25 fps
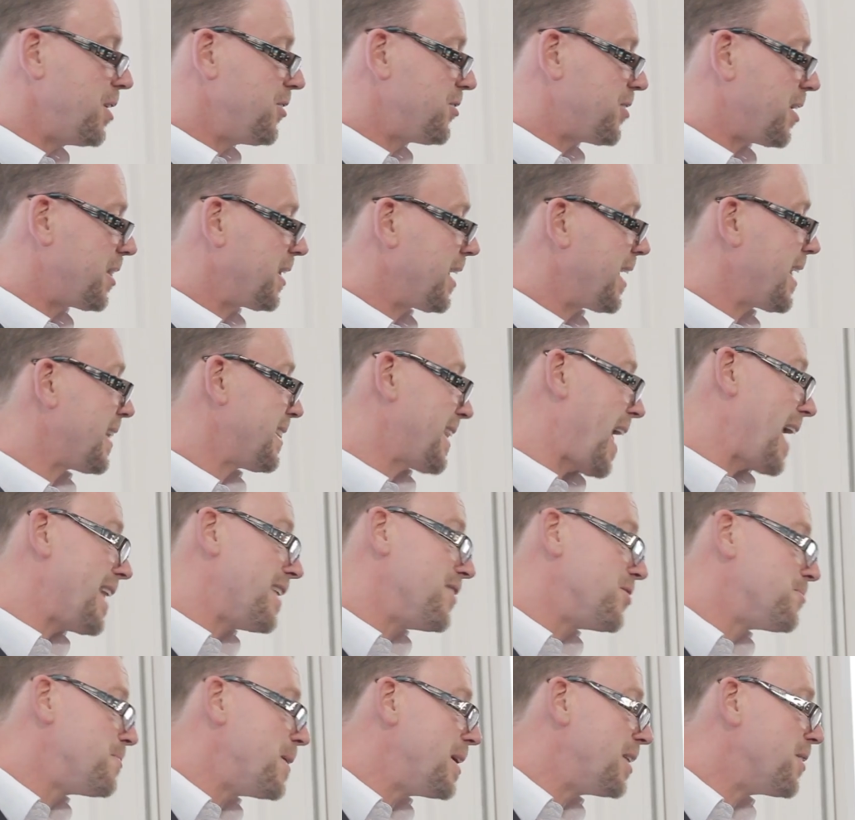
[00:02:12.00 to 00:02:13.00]
this. I think that
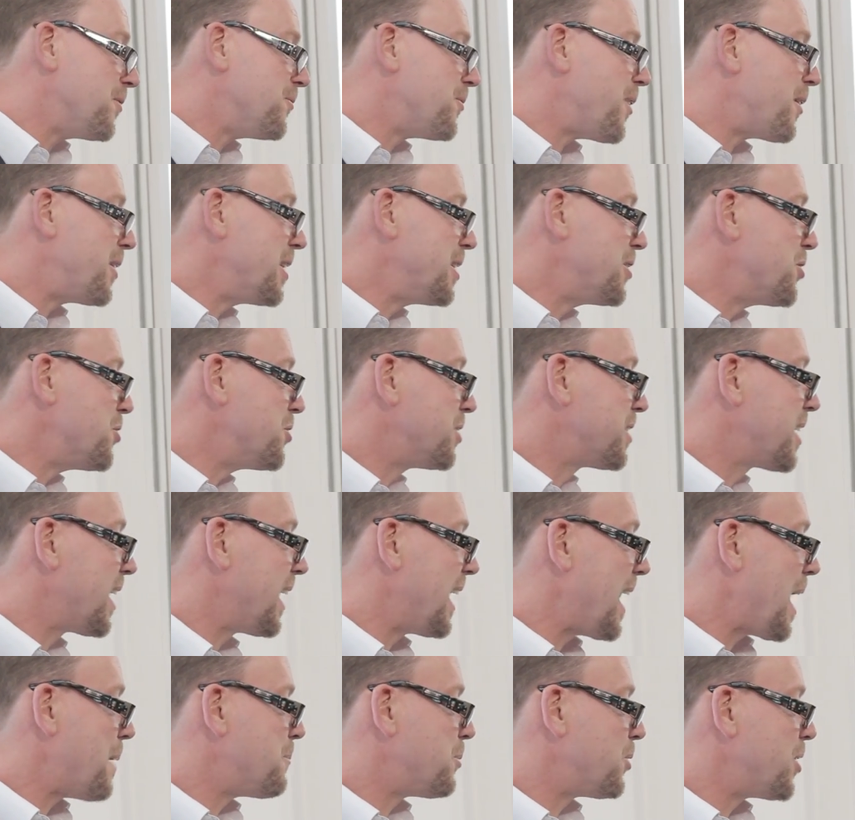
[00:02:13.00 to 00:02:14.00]
has been a very good
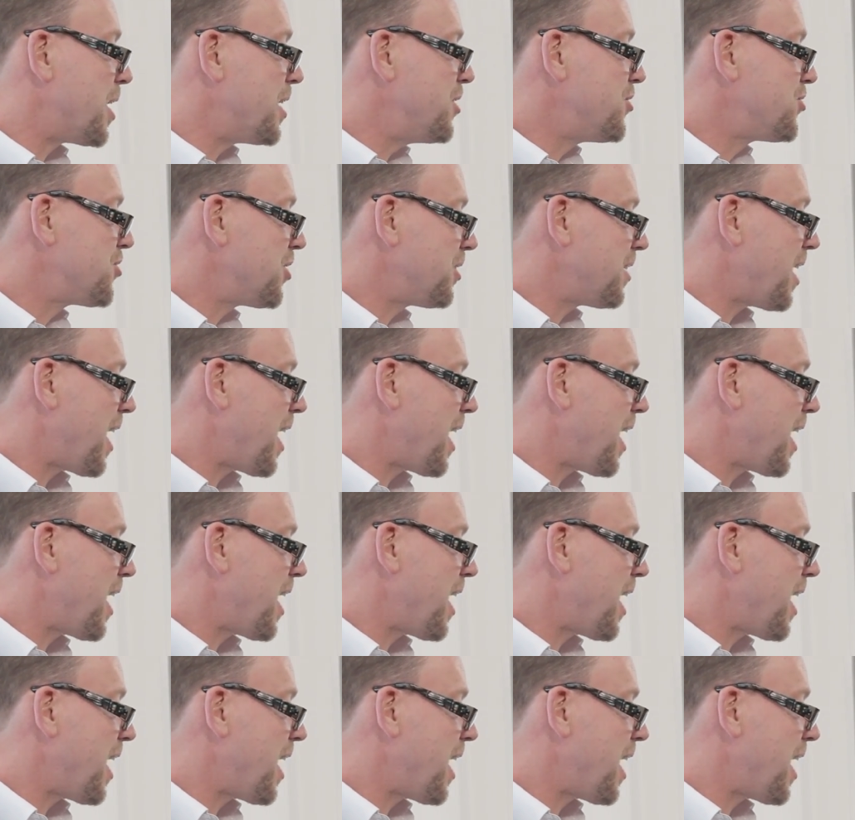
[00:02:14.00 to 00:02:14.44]
collaboration